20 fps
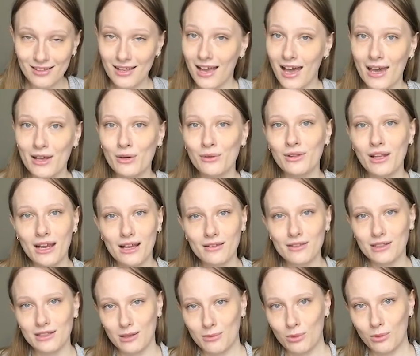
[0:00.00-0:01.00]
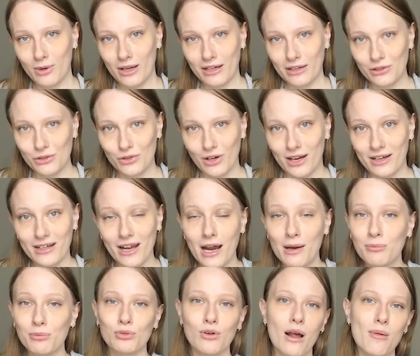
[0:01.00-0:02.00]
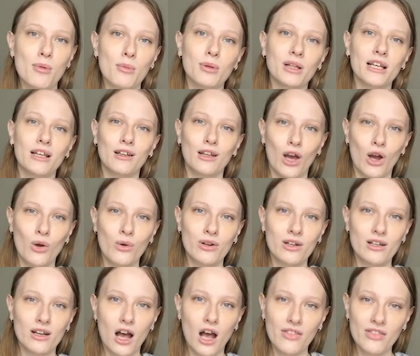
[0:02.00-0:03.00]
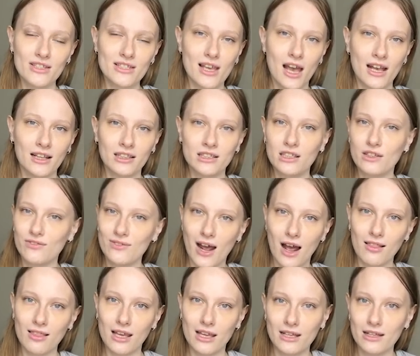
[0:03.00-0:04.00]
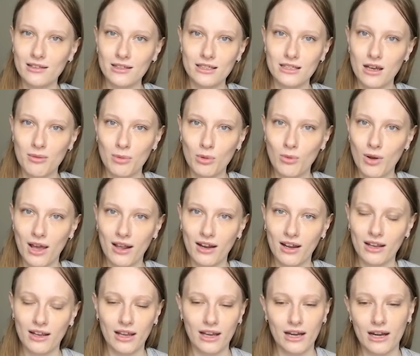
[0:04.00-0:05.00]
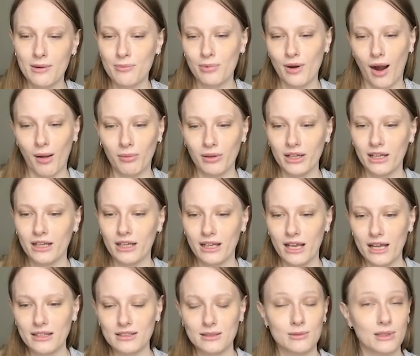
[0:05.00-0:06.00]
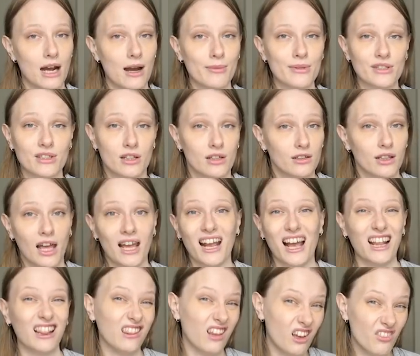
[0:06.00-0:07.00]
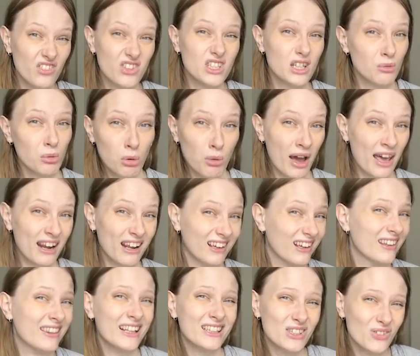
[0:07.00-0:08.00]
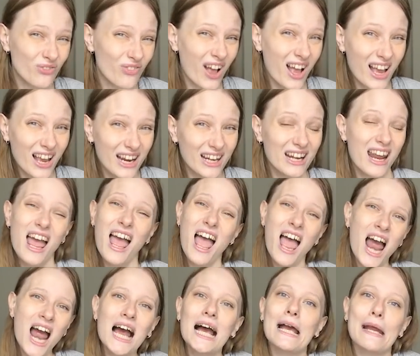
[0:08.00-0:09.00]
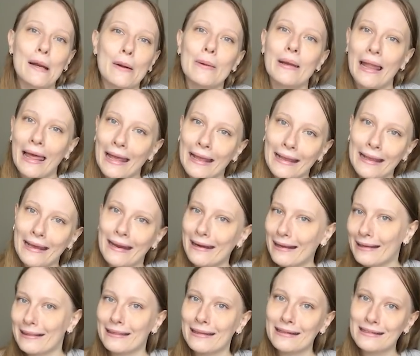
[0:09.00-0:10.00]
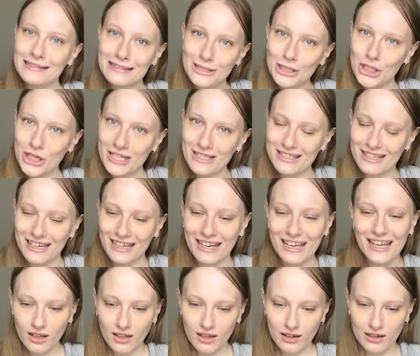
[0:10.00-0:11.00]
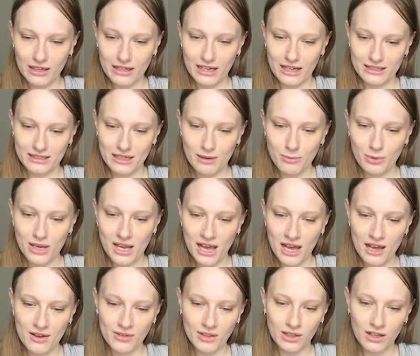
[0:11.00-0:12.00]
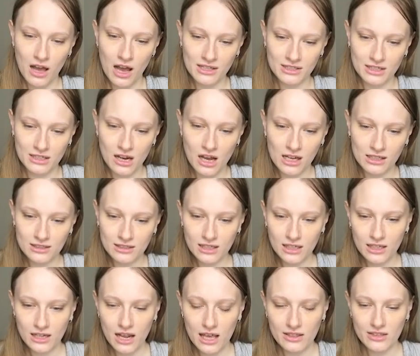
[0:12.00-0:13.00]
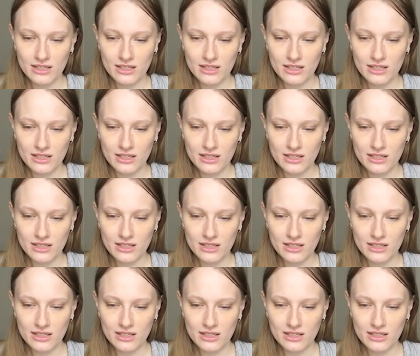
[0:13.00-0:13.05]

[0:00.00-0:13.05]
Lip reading: I don't like the double wedding trend. I'm probably alone on this island of not liking the double wedding, and I'm probably going to get some comments that are like, I love the double wedding, and that's fine. I don't like it. I think it's cheesy. All right, next up we have Lost in Austen.